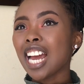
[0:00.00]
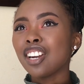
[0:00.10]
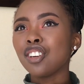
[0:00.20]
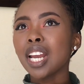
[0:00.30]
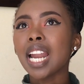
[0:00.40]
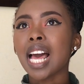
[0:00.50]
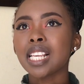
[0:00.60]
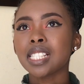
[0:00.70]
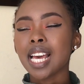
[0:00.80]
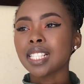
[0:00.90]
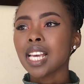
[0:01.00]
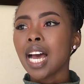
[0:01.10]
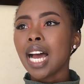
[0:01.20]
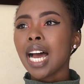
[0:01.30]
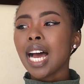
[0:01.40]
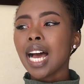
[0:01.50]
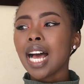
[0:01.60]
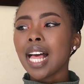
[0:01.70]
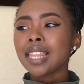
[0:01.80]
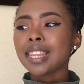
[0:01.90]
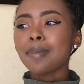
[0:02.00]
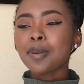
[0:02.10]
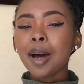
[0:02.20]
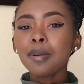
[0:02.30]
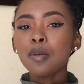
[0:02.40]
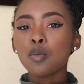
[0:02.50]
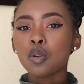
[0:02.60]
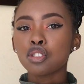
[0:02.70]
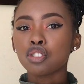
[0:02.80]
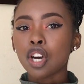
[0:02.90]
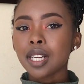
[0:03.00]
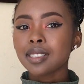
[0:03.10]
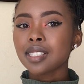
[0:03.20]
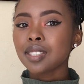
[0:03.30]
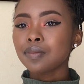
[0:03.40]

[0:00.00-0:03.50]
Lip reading: I realized that the problem was not